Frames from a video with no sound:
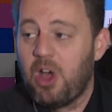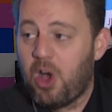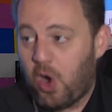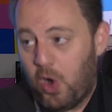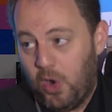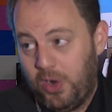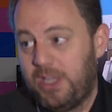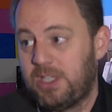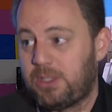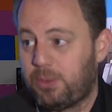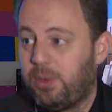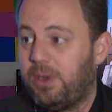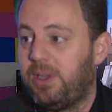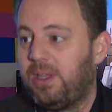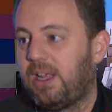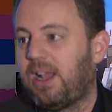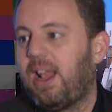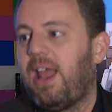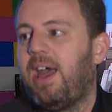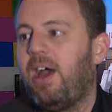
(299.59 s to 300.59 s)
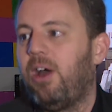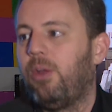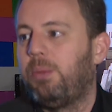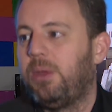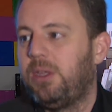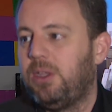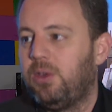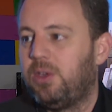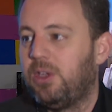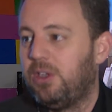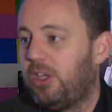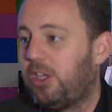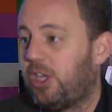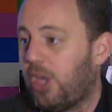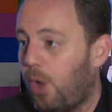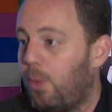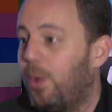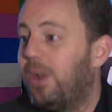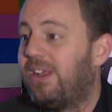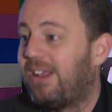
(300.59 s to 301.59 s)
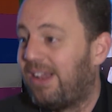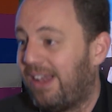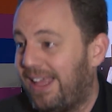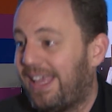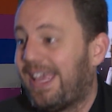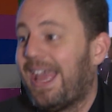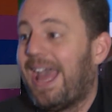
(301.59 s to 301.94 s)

honest, we're in the cloud, but you can go and click